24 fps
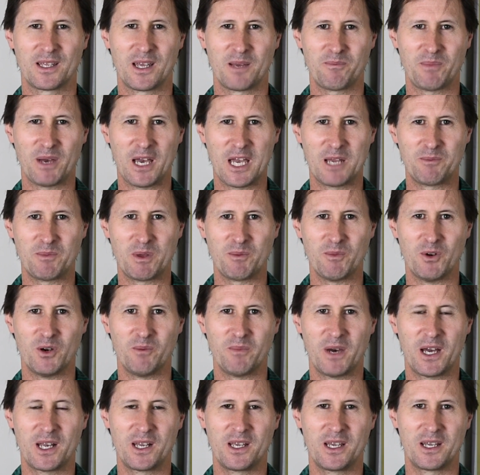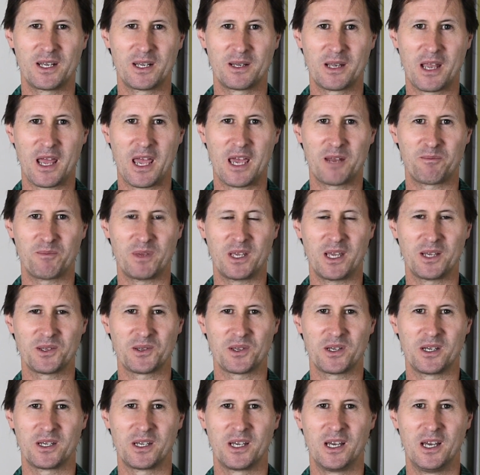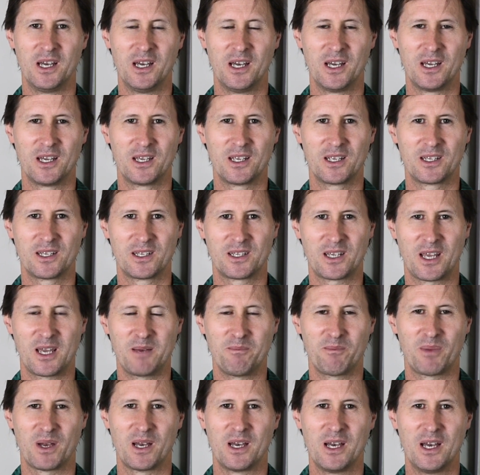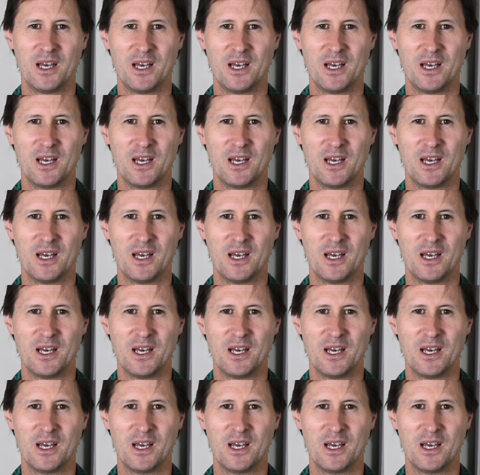They paid me more money and had me as a temp.